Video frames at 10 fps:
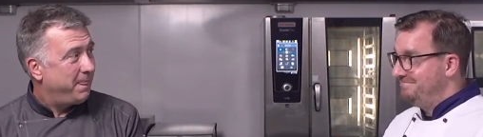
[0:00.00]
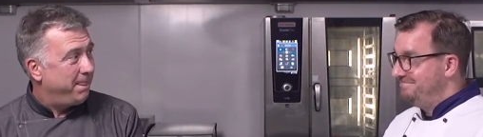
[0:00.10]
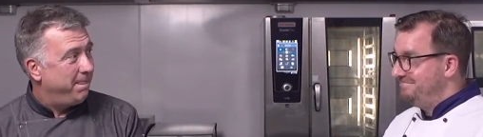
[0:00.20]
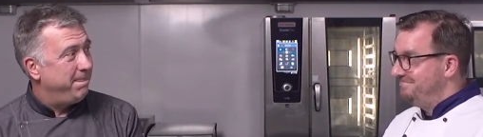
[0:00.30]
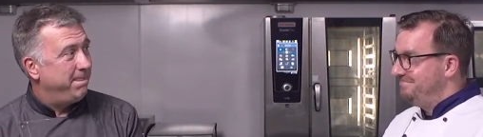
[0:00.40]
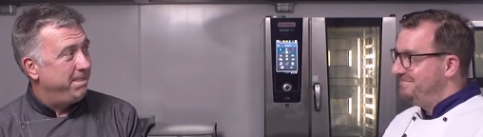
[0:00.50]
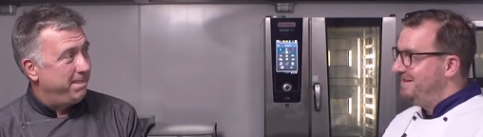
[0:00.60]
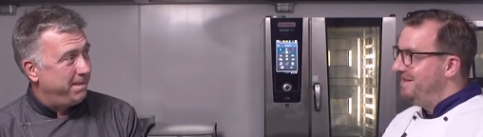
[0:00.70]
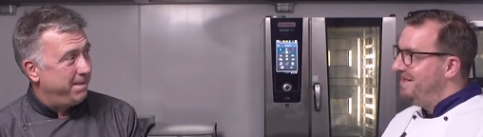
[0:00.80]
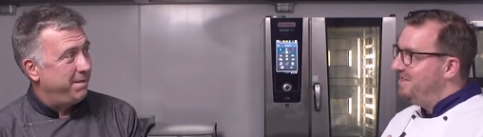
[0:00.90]
Speaker 1: Mm.
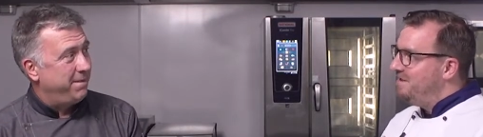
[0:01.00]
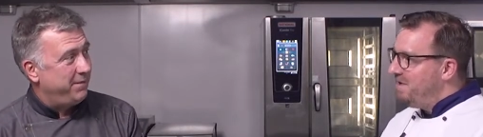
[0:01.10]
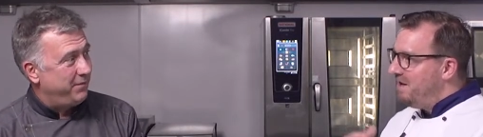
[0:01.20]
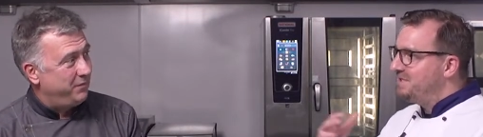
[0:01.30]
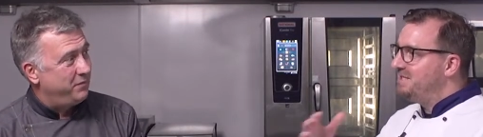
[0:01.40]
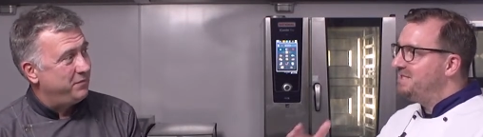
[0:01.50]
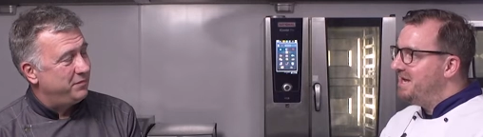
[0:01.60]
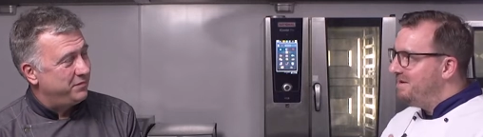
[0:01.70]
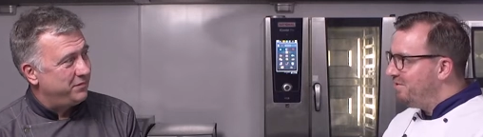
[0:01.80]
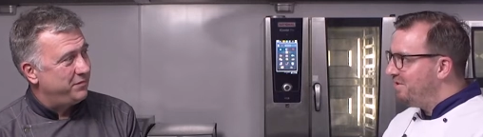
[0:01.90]
They'll be able to
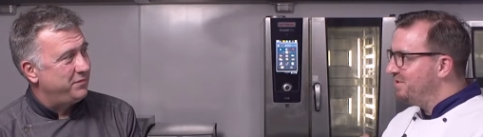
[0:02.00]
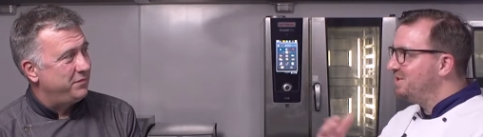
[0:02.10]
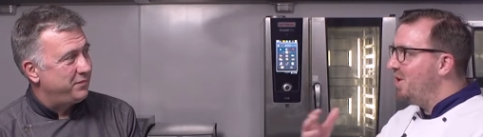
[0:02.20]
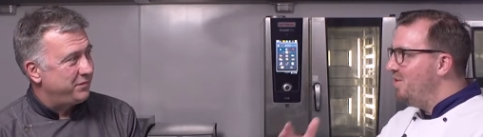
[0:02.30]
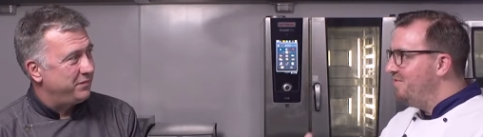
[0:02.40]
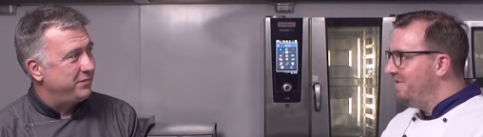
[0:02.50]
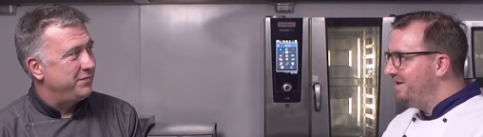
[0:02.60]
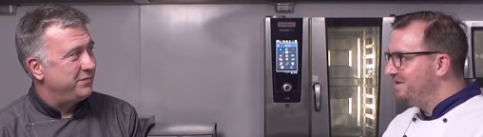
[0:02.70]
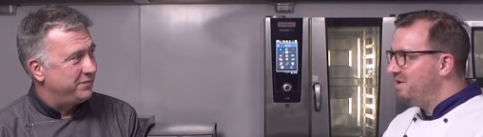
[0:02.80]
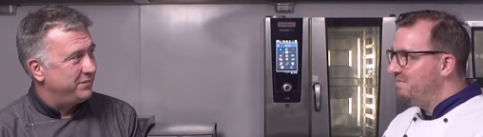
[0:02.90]
turn products over,
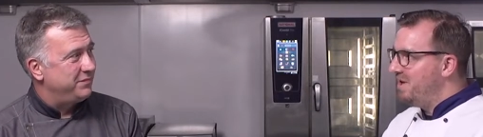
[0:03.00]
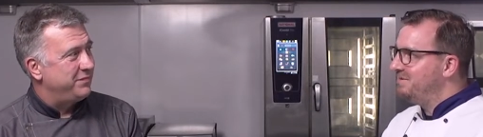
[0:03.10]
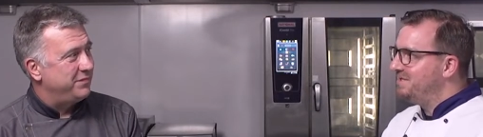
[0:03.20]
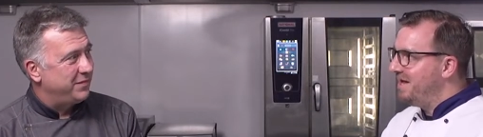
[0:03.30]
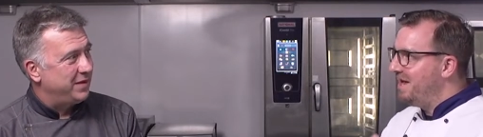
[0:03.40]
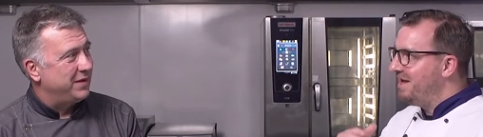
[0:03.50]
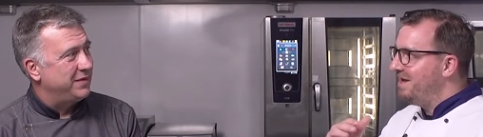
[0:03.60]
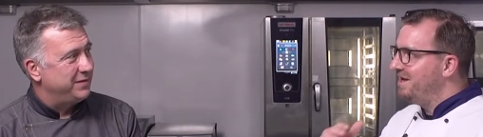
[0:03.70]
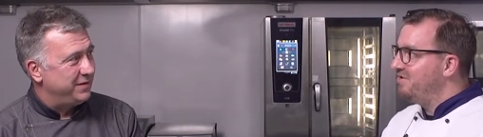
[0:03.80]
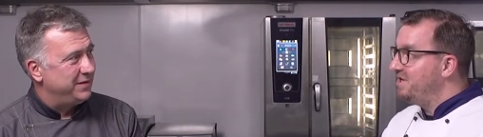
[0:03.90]
so they'll be able to get
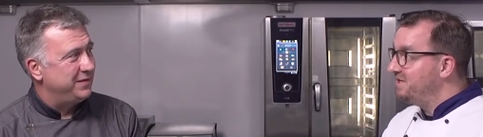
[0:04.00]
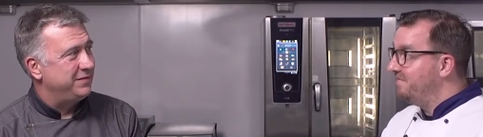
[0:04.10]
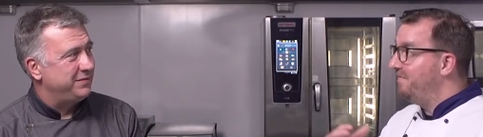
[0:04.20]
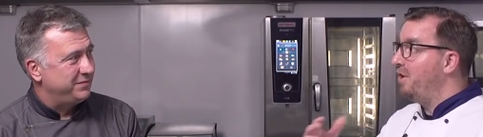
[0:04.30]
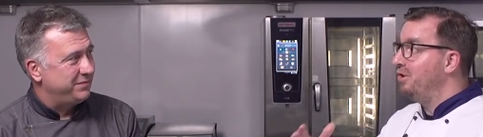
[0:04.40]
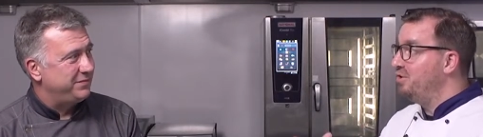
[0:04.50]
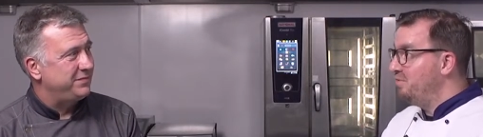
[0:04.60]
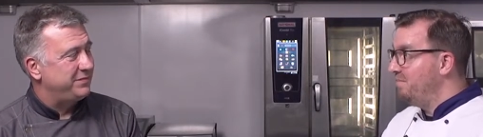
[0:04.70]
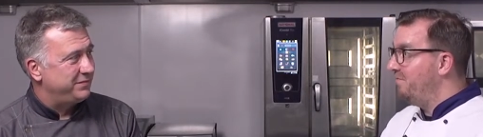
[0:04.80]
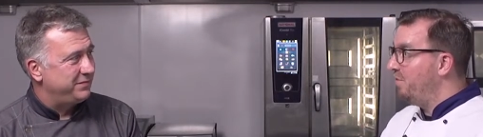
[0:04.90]
increased yeah.
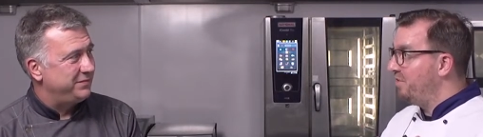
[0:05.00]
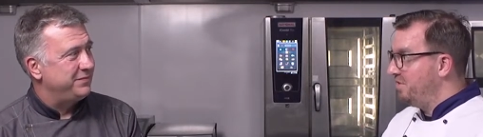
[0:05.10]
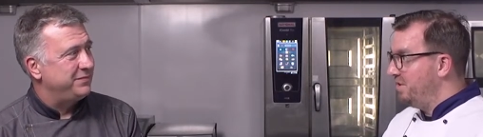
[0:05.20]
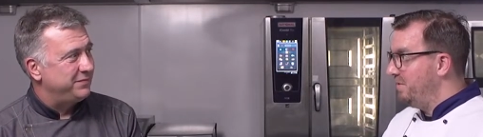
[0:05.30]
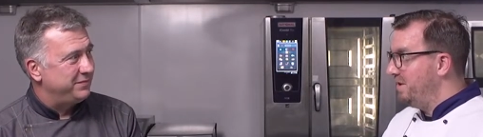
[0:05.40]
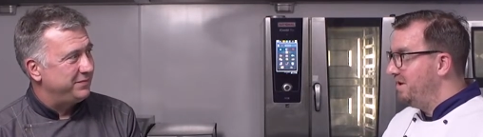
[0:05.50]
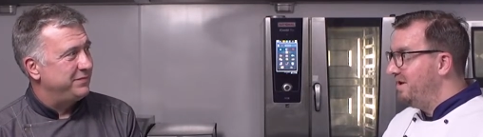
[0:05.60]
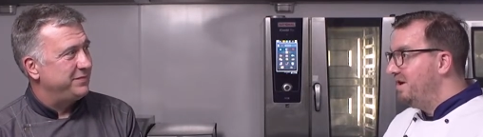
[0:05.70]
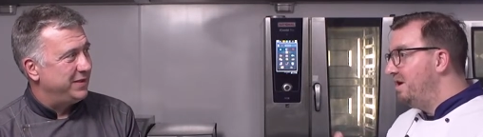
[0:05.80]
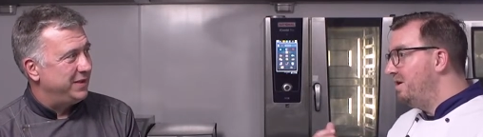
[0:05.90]
volume of what they're doing.
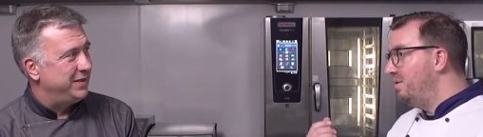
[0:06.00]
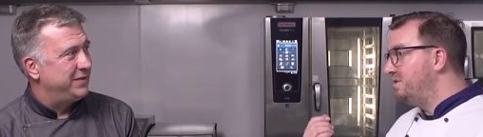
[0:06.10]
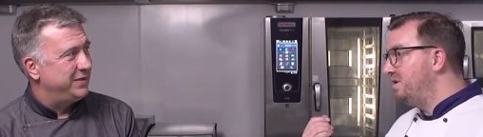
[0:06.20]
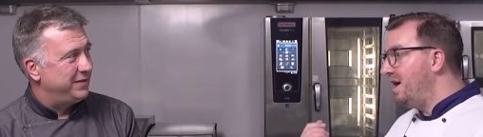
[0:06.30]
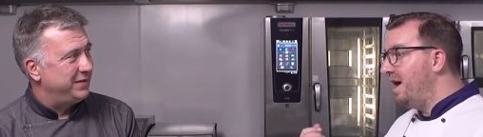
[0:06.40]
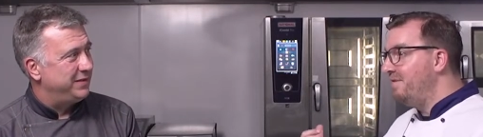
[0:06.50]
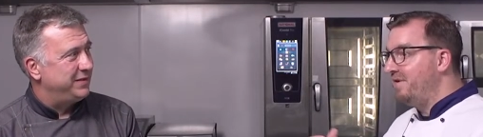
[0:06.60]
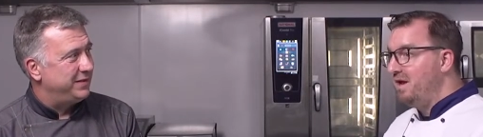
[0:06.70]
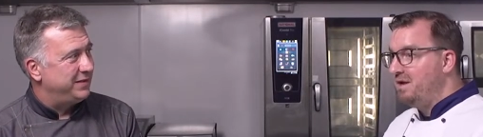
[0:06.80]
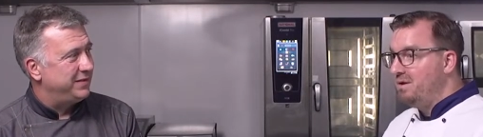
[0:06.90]
You know, so the
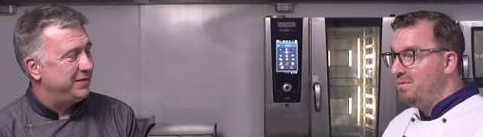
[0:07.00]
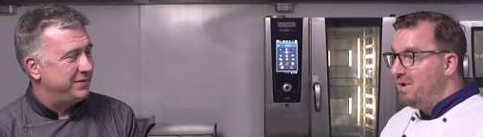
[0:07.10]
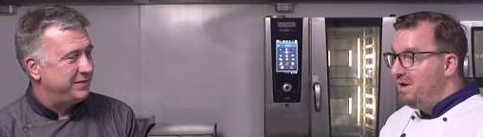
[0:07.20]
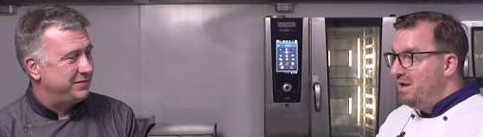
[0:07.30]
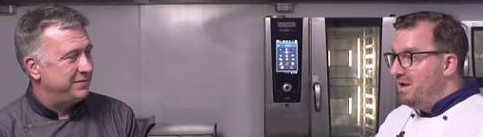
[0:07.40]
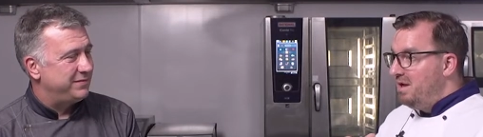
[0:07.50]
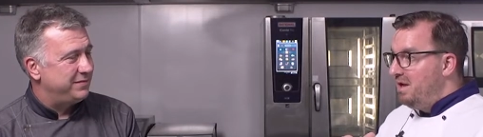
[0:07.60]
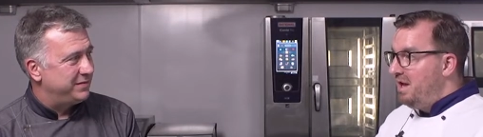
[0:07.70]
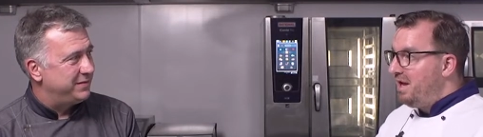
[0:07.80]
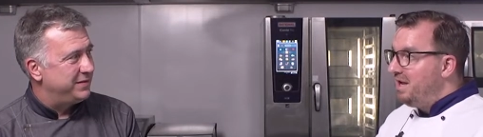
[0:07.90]
iVario,
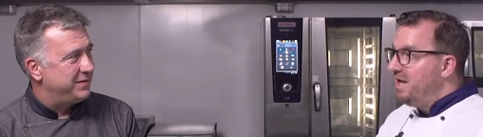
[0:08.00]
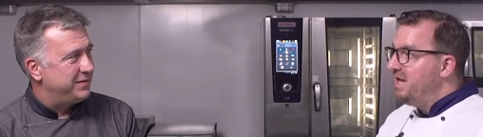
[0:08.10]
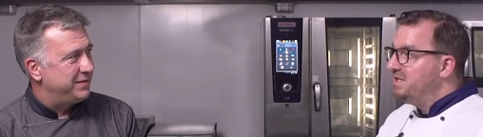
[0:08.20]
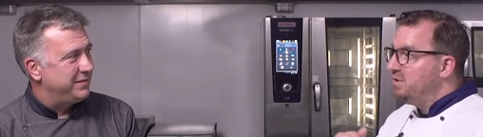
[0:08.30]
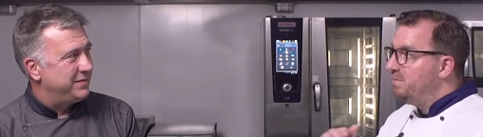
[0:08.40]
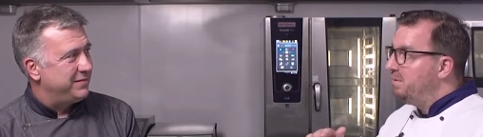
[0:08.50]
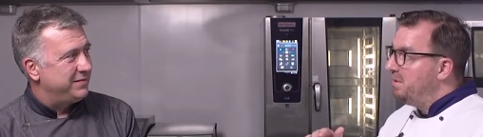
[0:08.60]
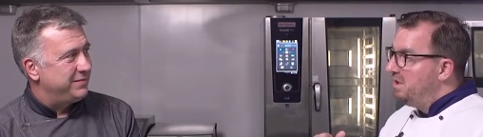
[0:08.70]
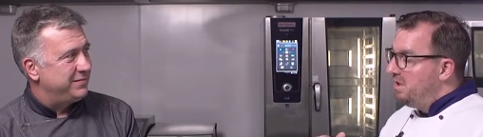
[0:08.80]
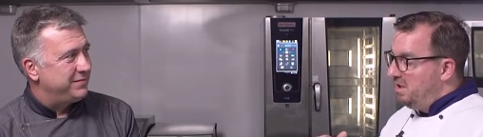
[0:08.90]
it can heat up
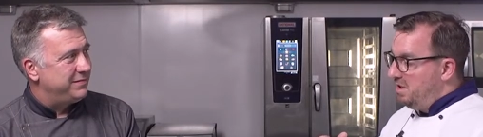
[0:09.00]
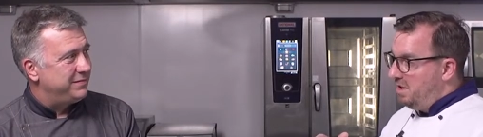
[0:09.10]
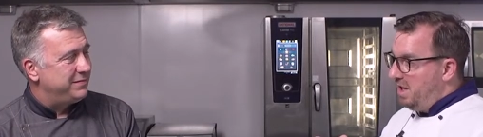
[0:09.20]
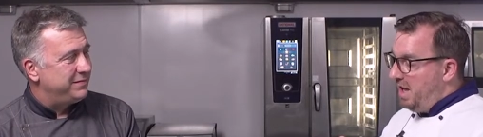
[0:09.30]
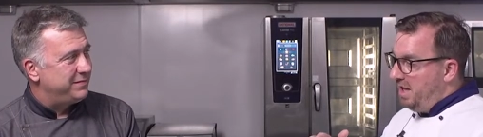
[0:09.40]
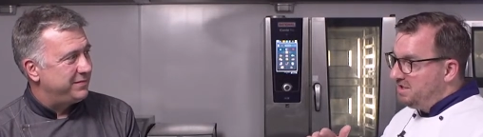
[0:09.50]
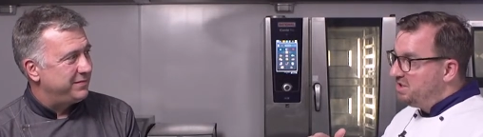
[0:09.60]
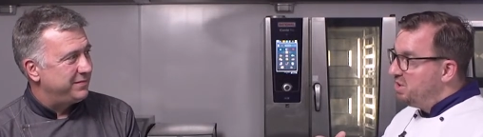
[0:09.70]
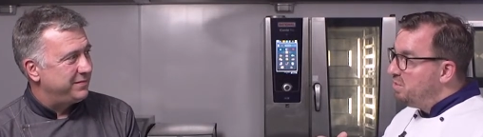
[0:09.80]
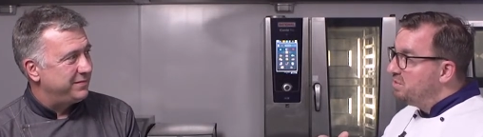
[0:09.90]
uh, to
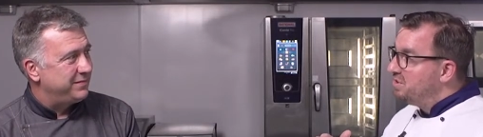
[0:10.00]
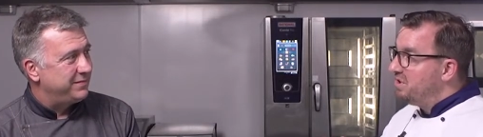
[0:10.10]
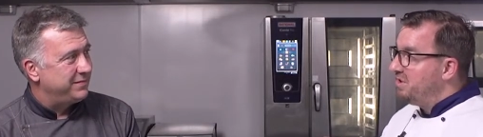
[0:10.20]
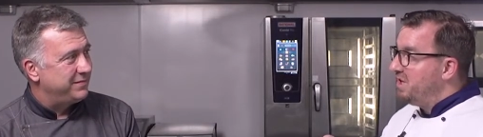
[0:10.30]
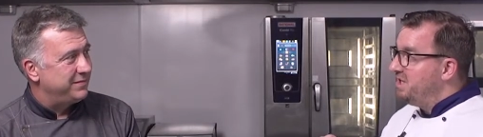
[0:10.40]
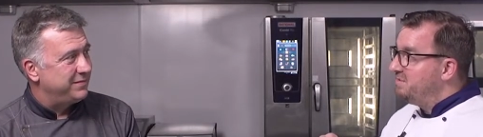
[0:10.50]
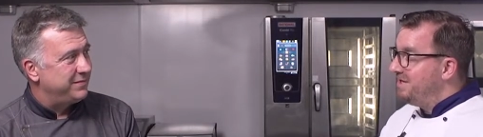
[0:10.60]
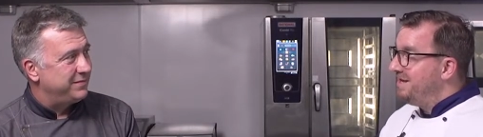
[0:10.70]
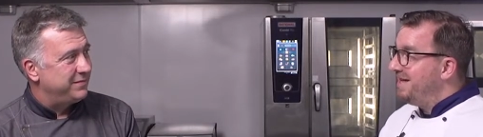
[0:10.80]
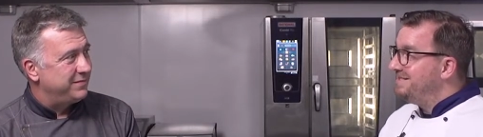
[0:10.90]
200 degrees
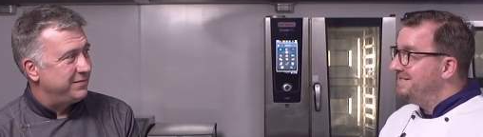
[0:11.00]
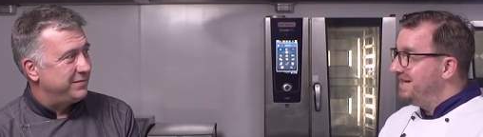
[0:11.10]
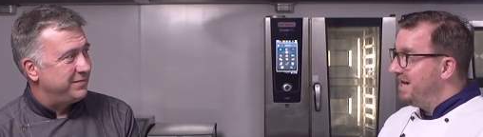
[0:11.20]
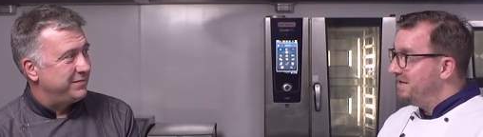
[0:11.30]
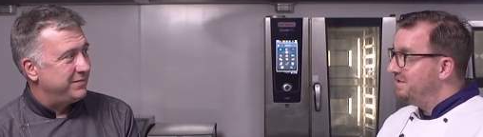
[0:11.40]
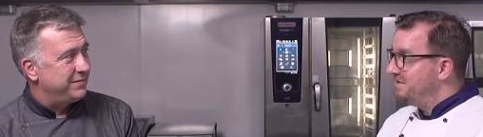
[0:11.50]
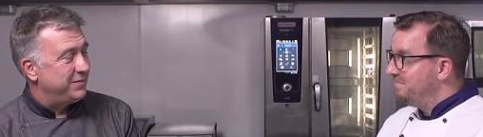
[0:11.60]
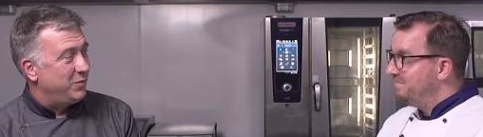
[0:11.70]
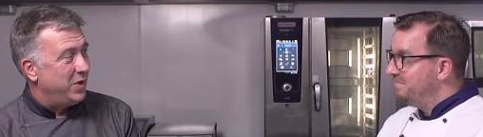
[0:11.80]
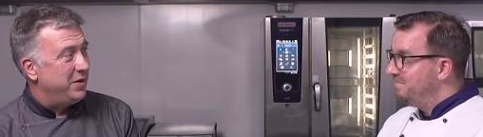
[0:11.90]
within 90 seconds.
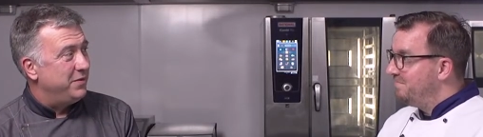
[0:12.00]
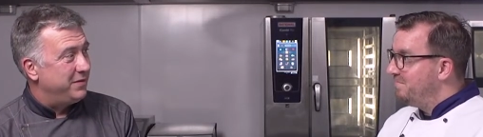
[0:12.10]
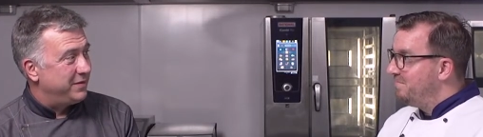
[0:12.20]
Wow.